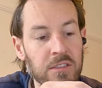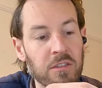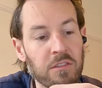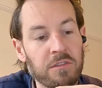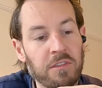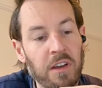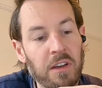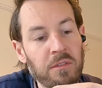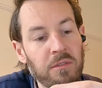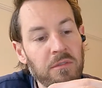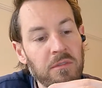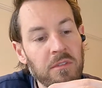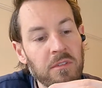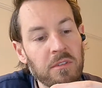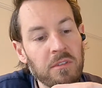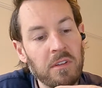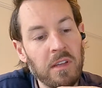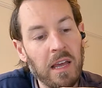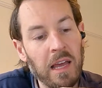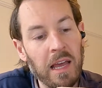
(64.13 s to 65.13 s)
to your phone
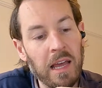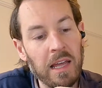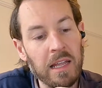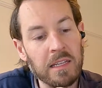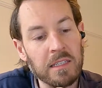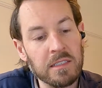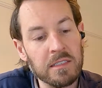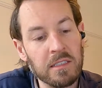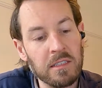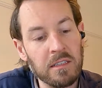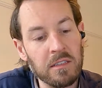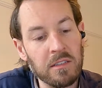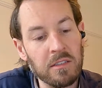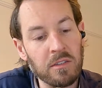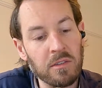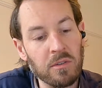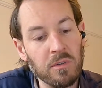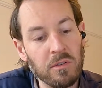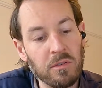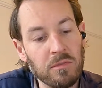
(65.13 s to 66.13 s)
and
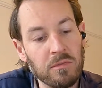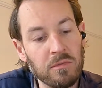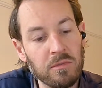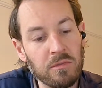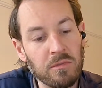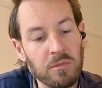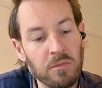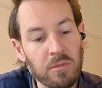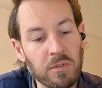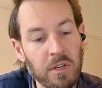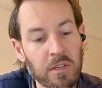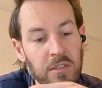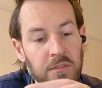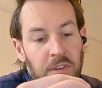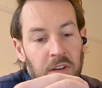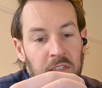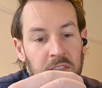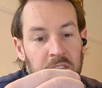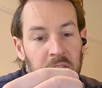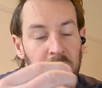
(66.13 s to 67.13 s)
your audio
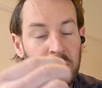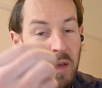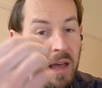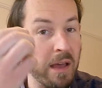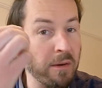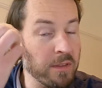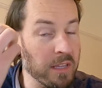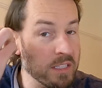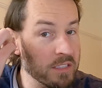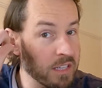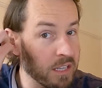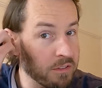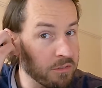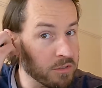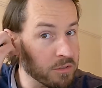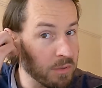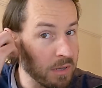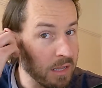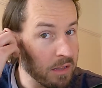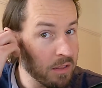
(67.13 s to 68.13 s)
device. They pair with each other
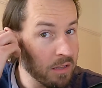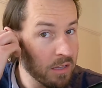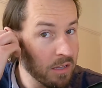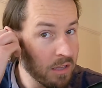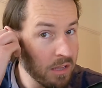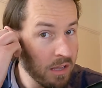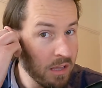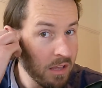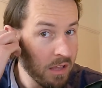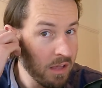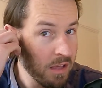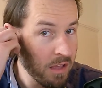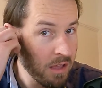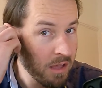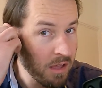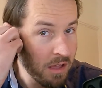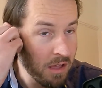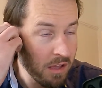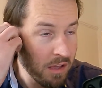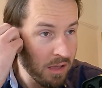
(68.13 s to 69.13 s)
as well,
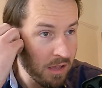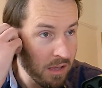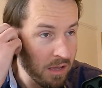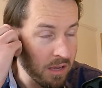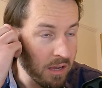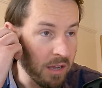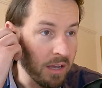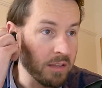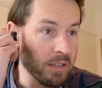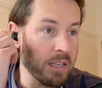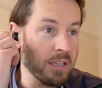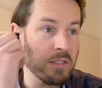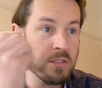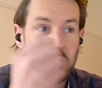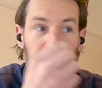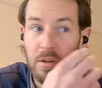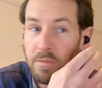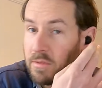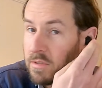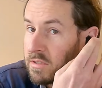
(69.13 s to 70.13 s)
and then you
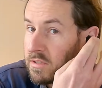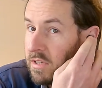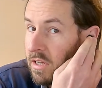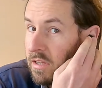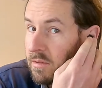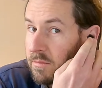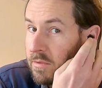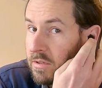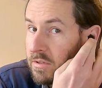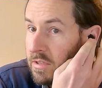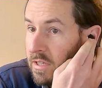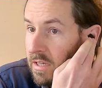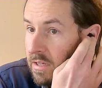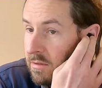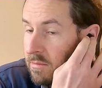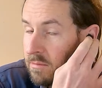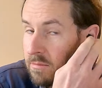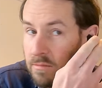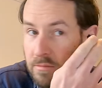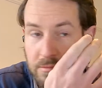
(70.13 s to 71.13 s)
stop and start the
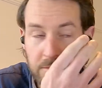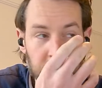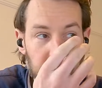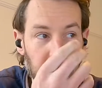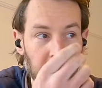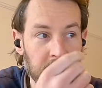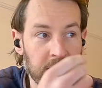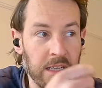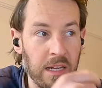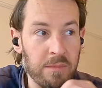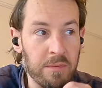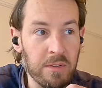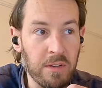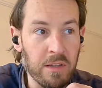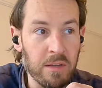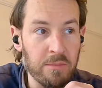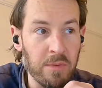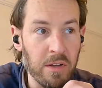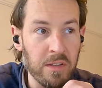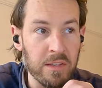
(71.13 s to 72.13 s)
music by tapping
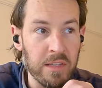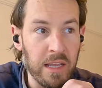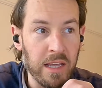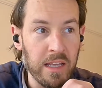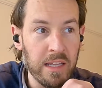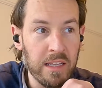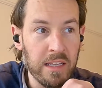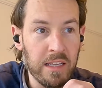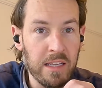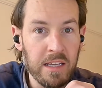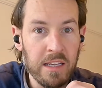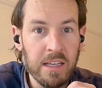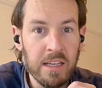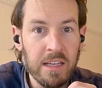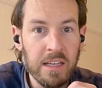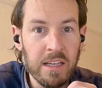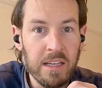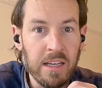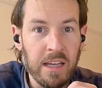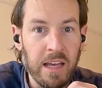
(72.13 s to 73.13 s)
on the button there.
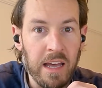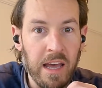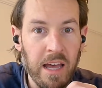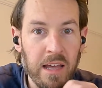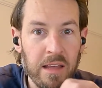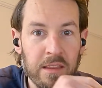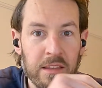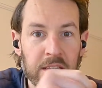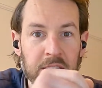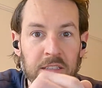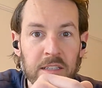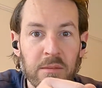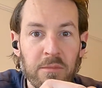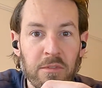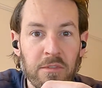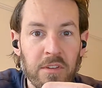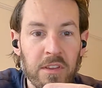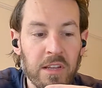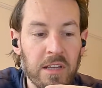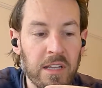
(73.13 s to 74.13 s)
There's a
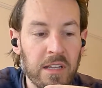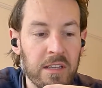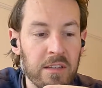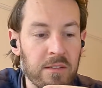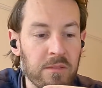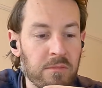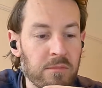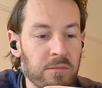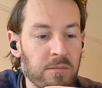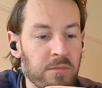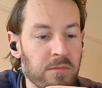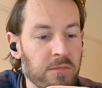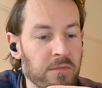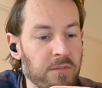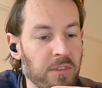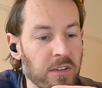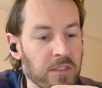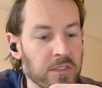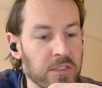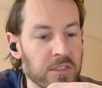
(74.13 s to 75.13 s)
number of other
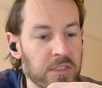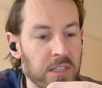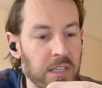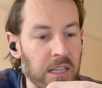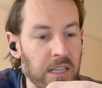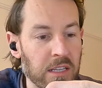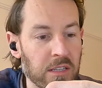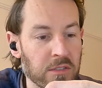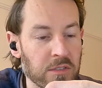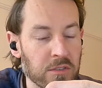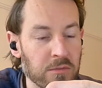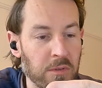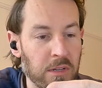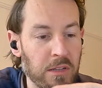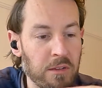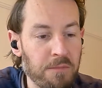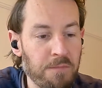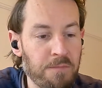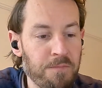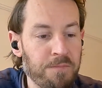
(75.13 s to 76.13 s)
functions that they use as
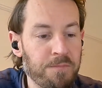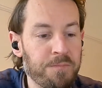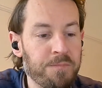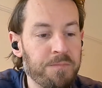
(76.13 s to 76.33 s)
well.